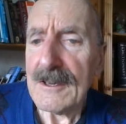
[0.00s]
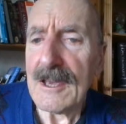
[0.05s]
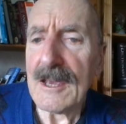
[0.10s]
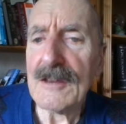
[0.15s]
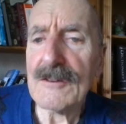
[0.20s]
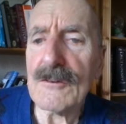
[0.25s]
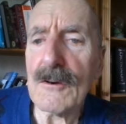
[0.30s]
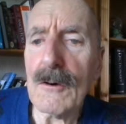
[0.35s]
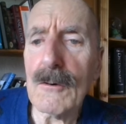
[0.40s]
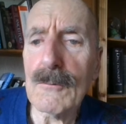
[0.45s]

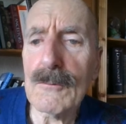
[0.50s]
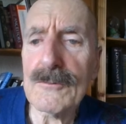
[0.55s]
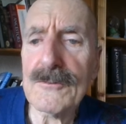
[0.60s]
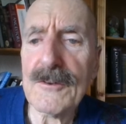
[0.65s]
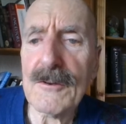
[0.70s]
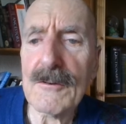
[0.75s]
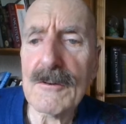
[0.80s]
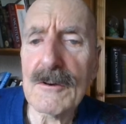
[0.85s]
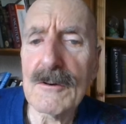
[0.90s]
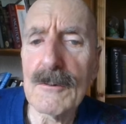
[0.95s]
it
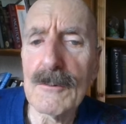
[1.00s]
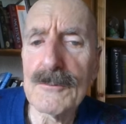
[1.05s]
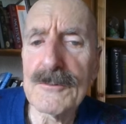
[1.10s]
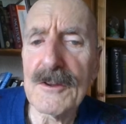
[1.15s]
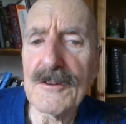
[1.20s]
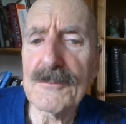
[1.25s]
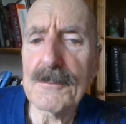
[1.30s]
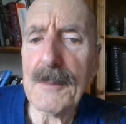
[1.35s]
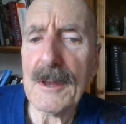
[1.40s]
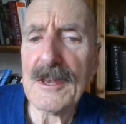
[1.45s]
also
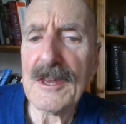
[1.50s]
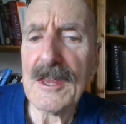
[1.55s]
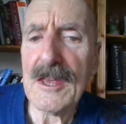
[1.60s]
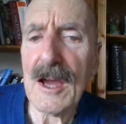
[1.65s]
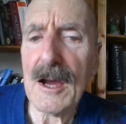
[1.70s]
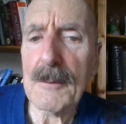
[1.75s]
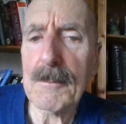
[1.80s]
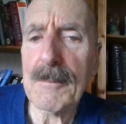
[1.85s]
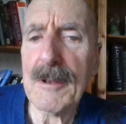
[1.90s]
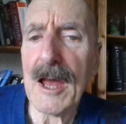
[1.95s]
causes many
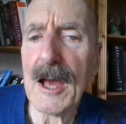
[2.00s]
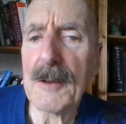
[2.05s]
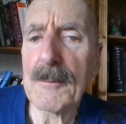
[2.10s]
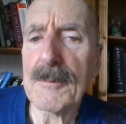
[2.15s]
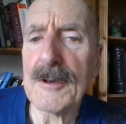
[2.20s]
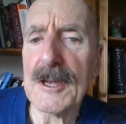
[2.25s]
young black